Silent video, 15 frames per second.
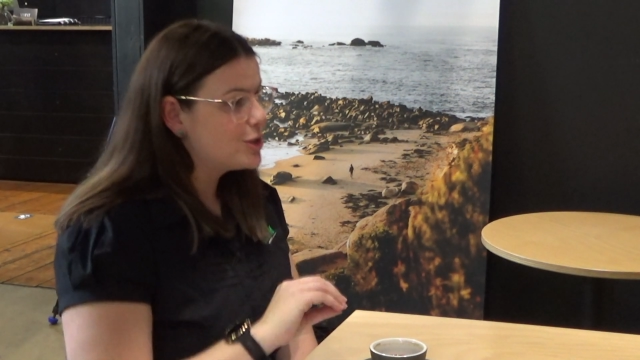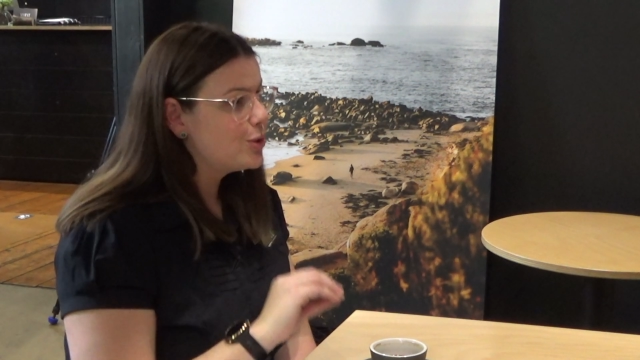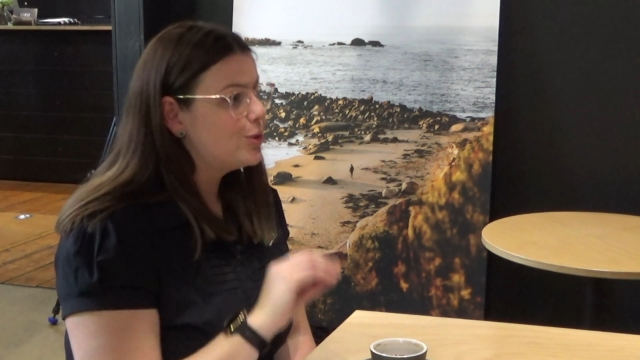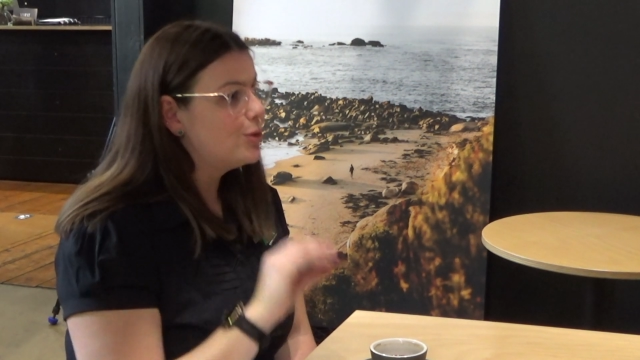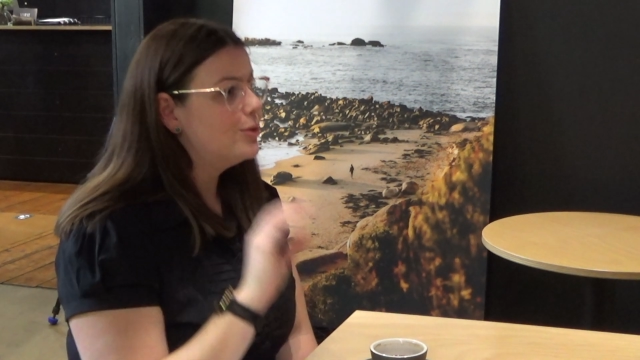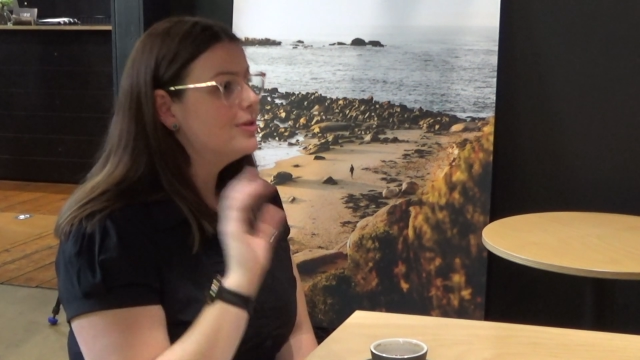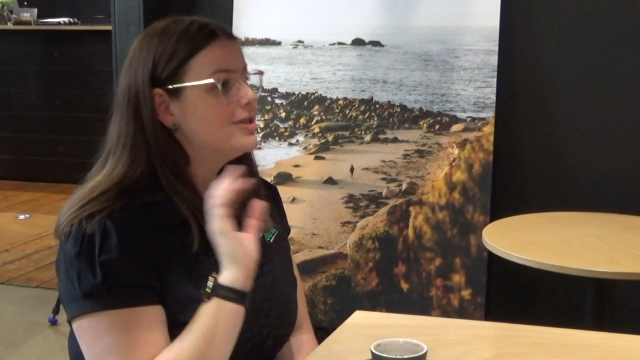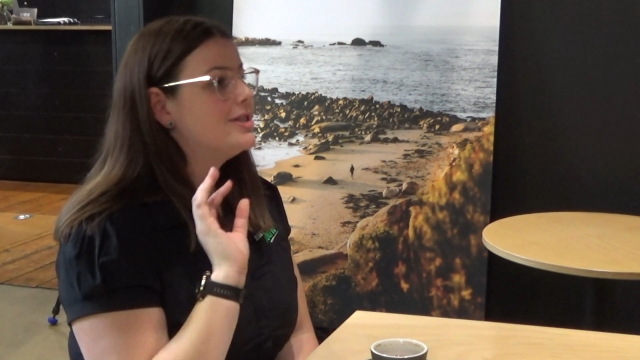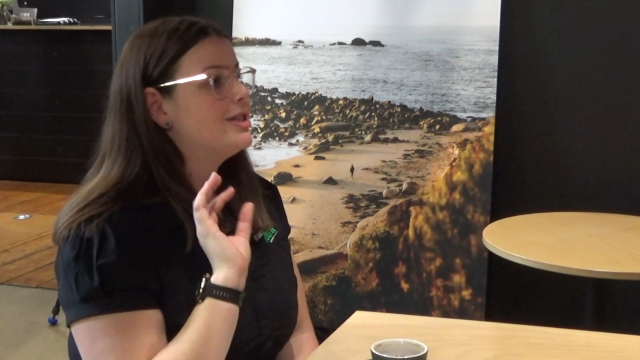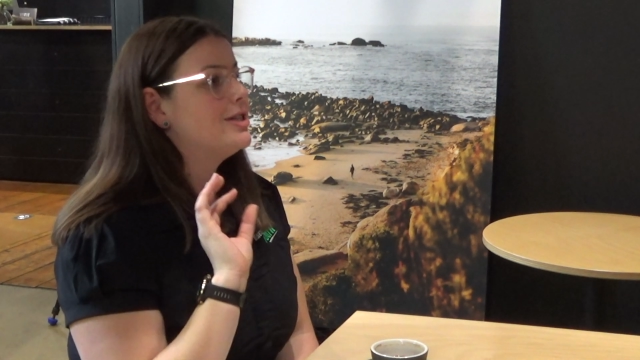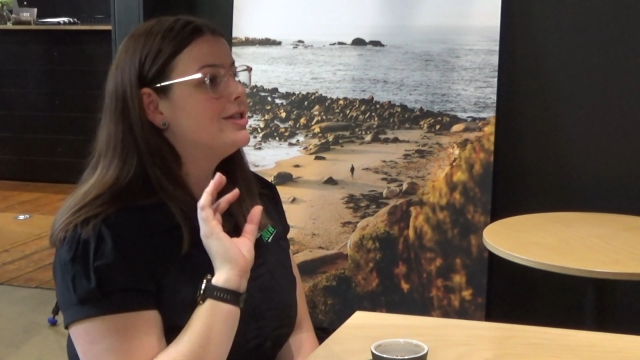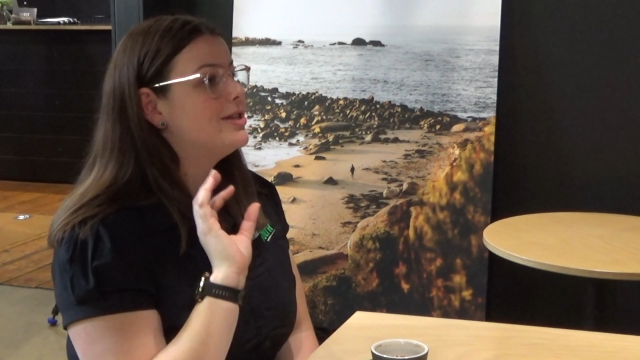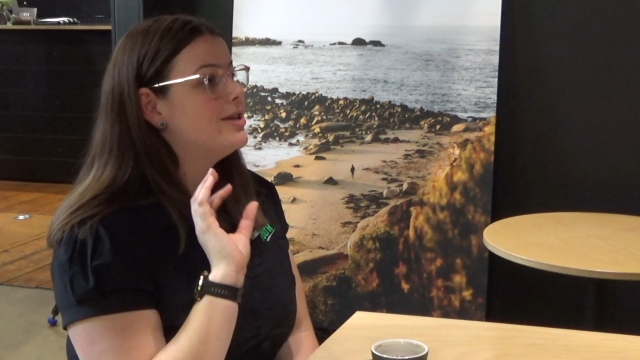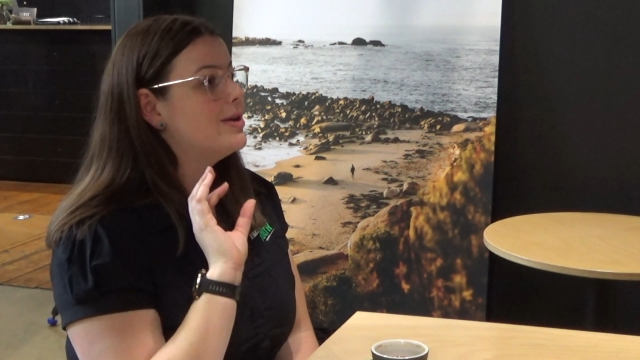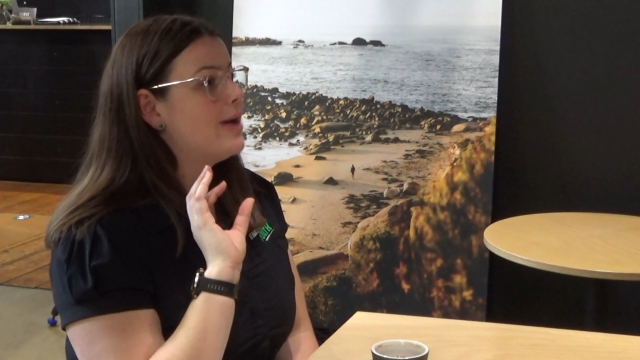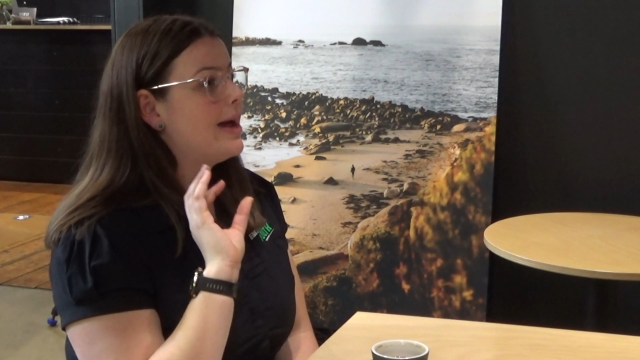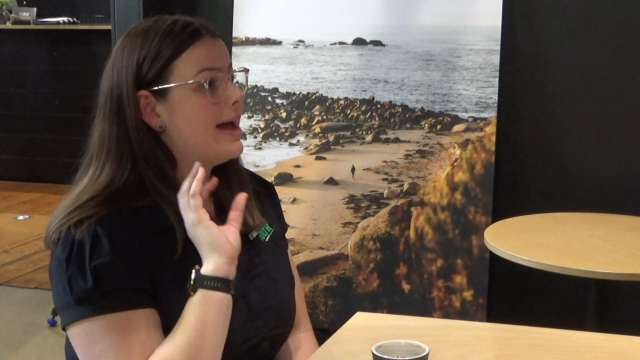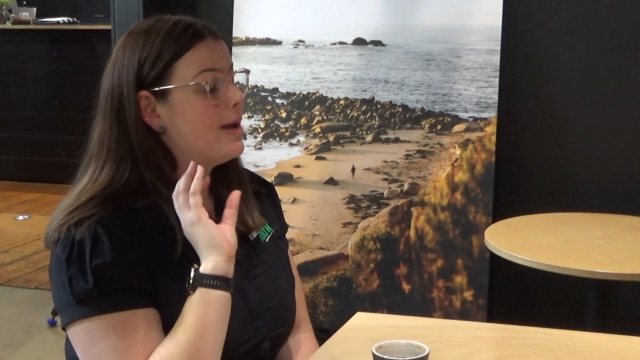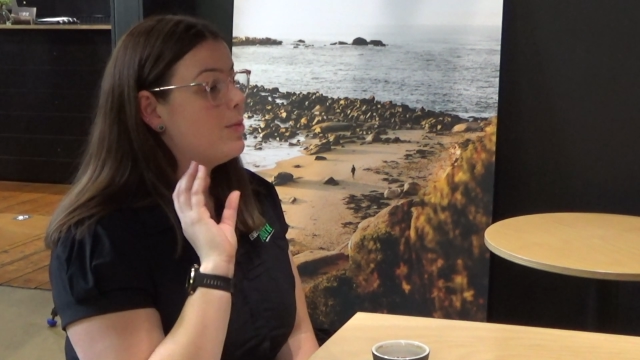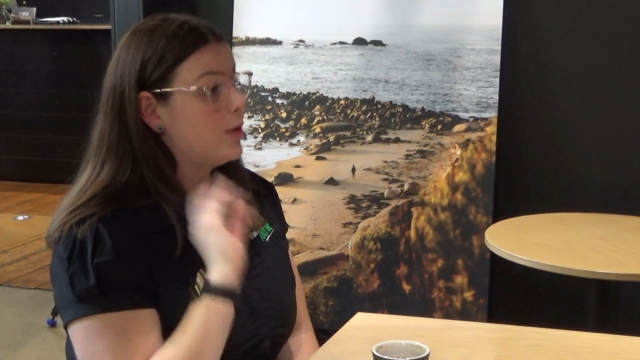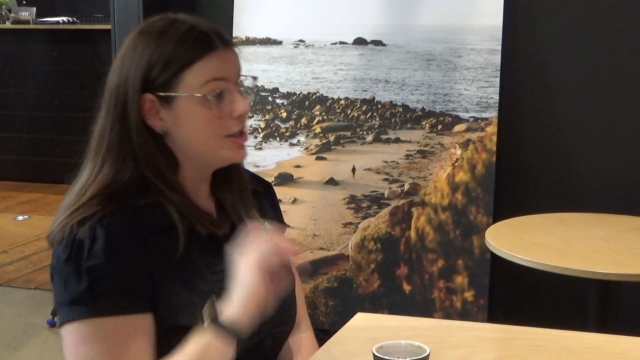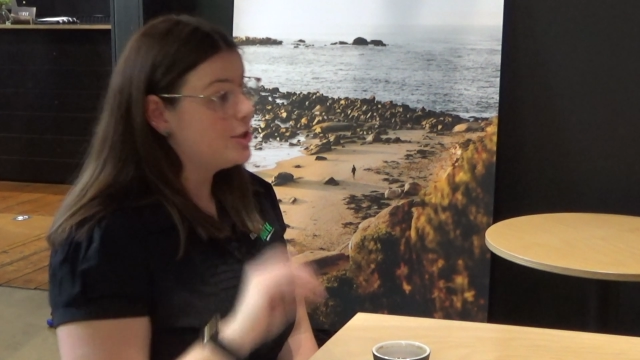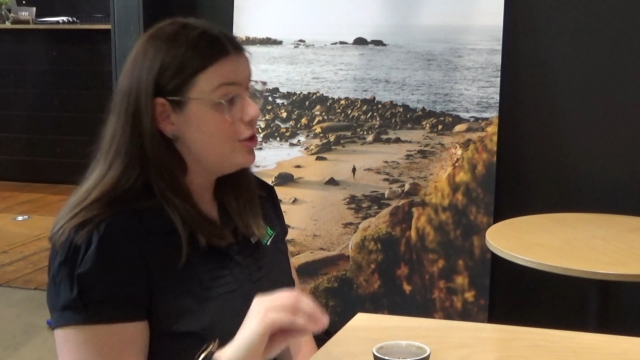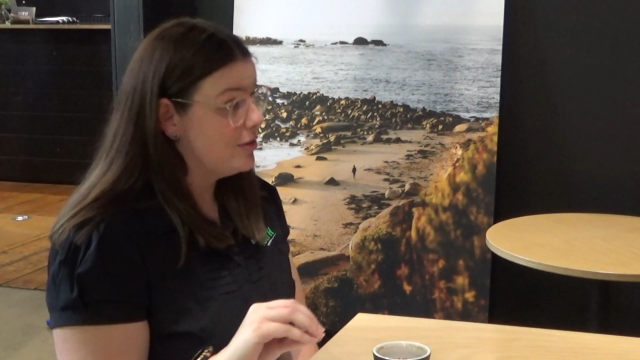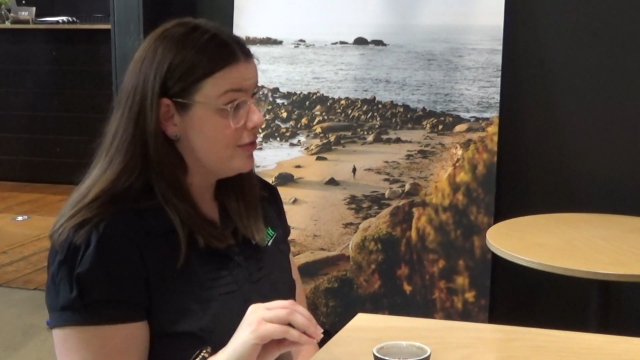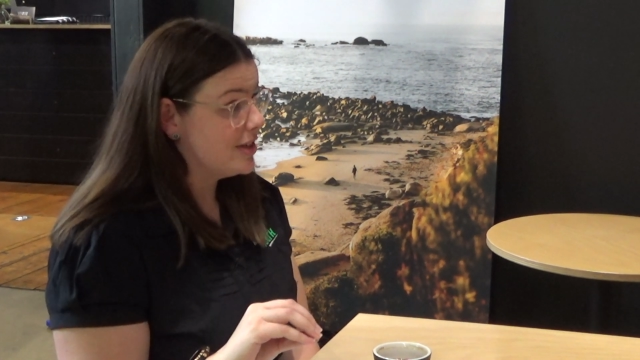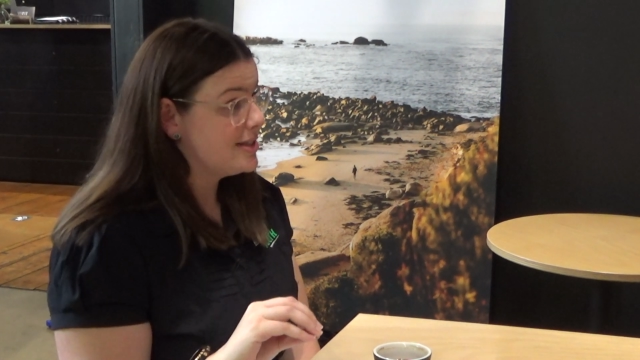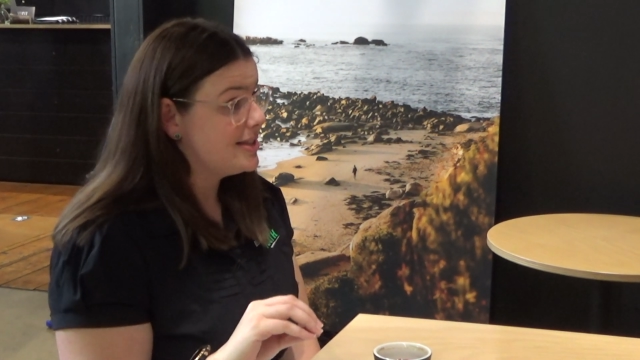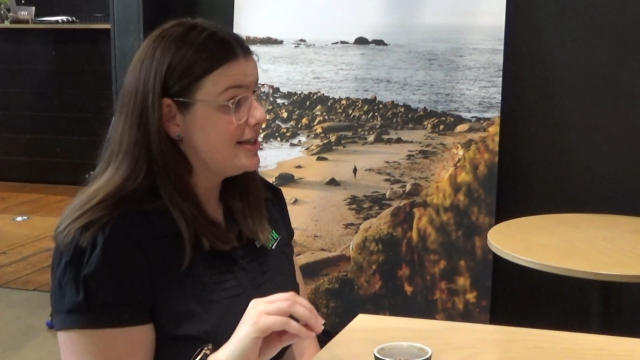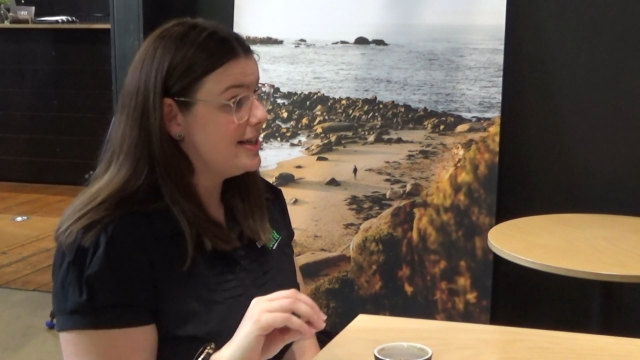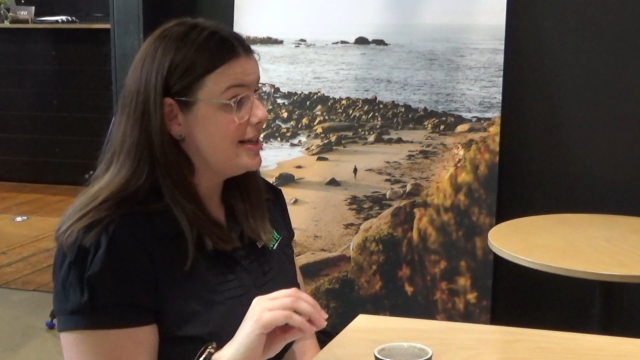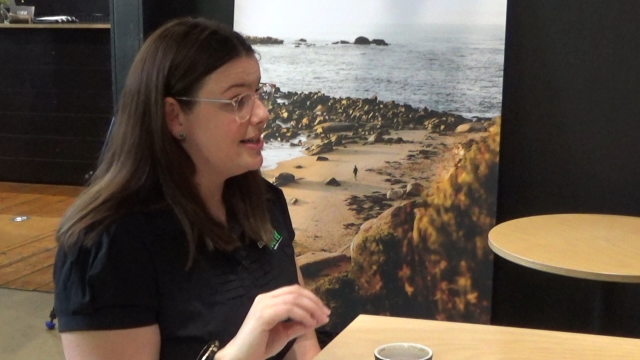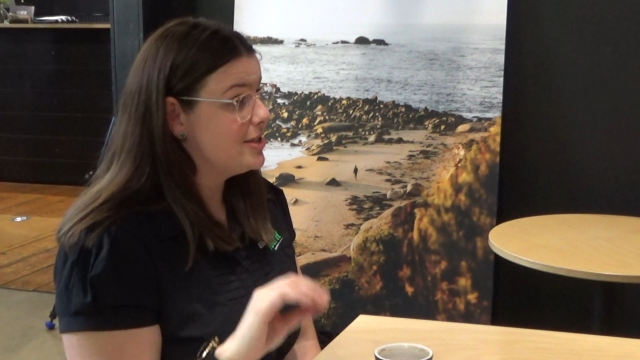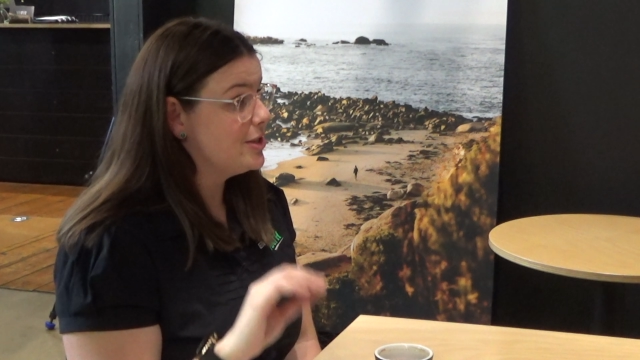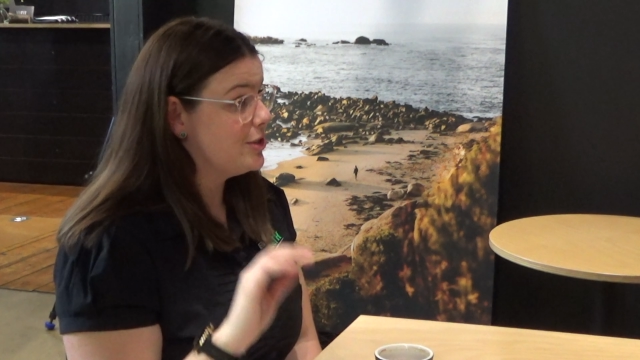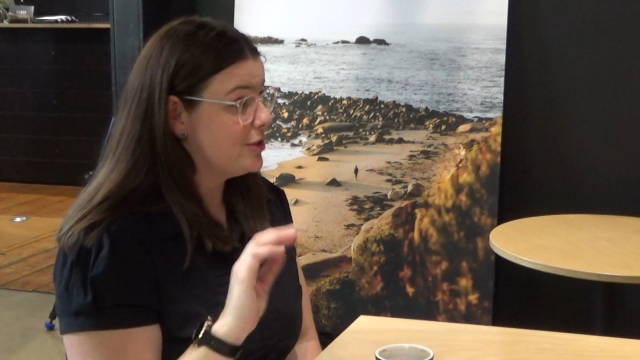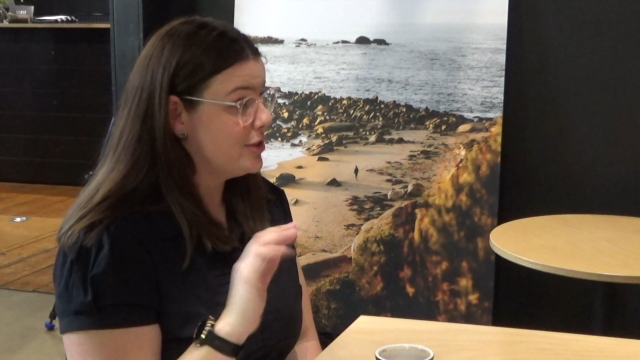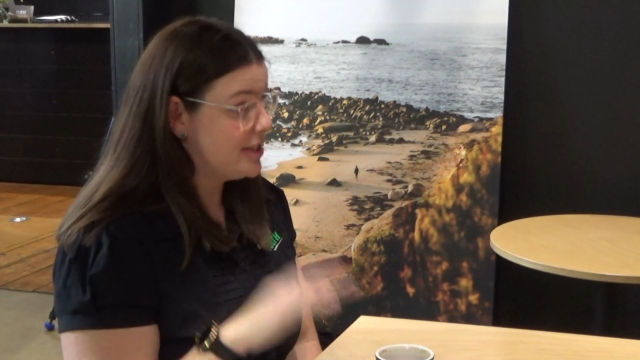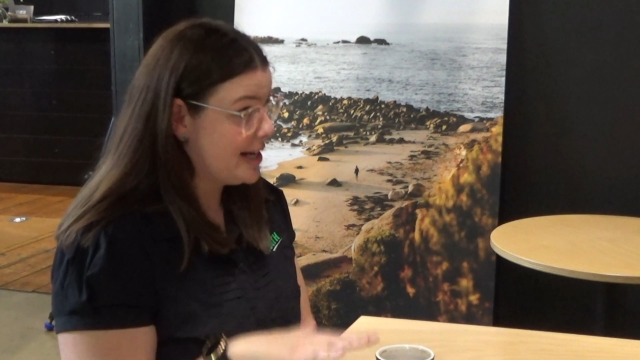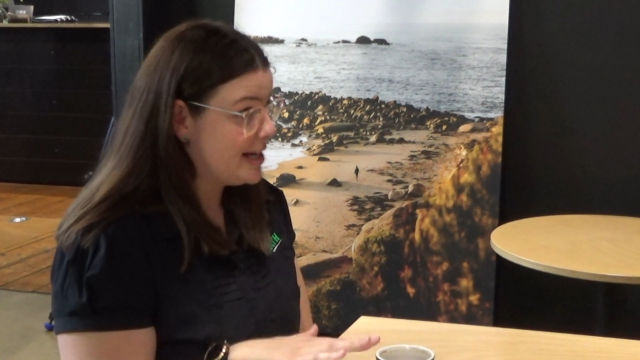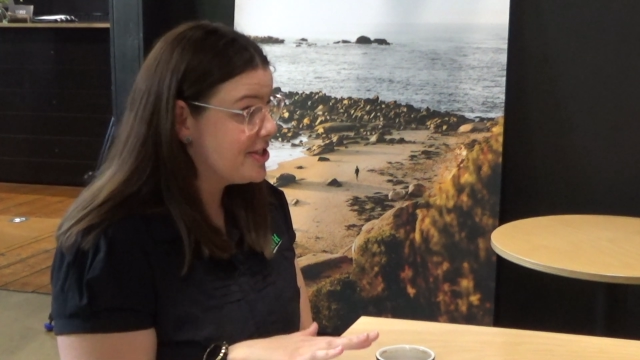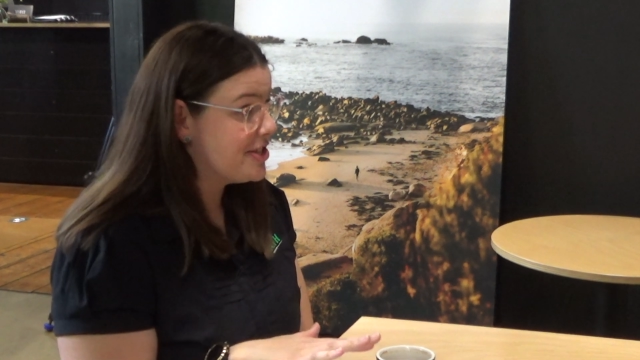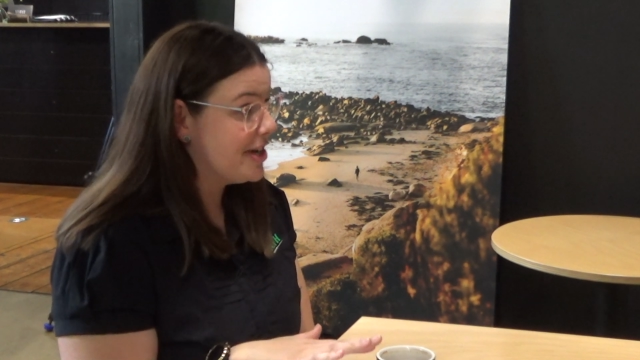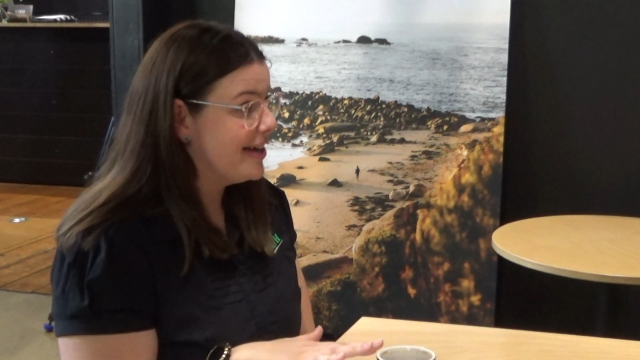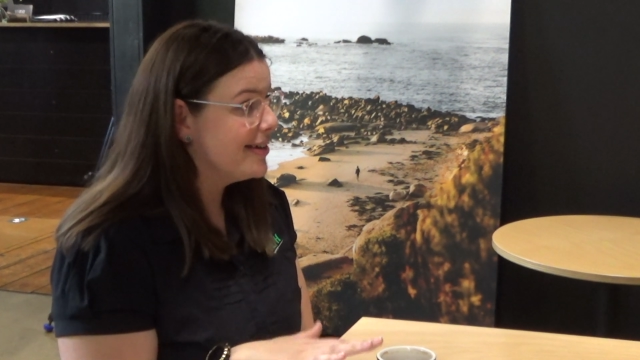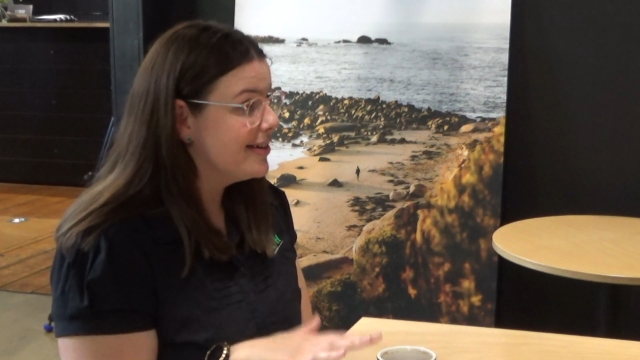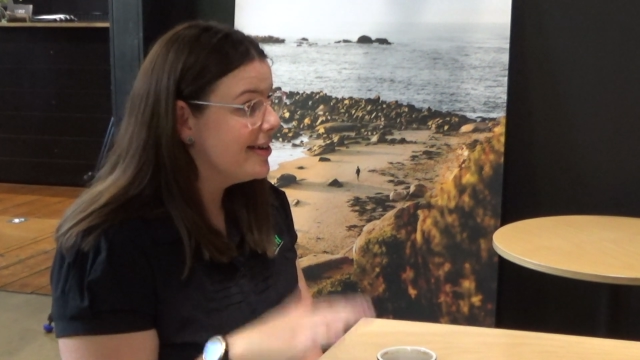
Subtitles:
school, yep. Did and went to university to do teaching.